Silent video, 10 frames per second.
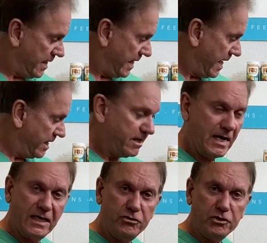And
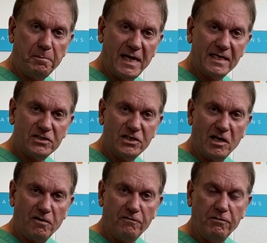not just by
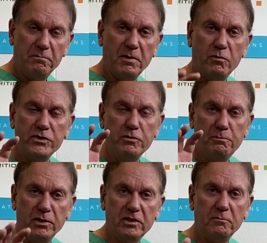itself, but when you
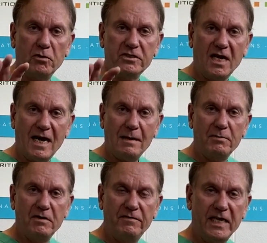put them on
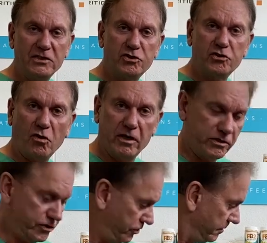top of a
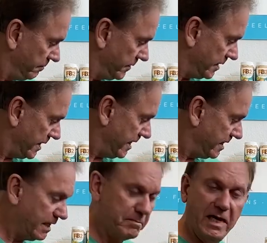starch.
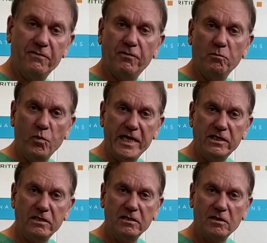Anything made from
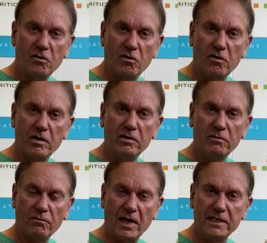wheat, corn,
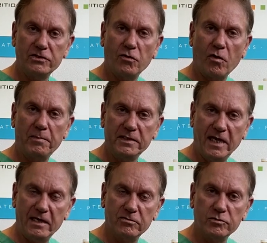rice, or
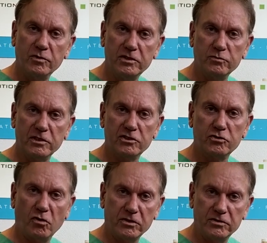potatoes, which is what
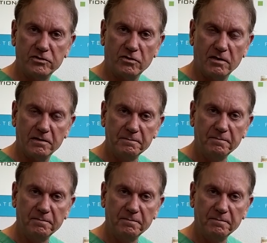starches are.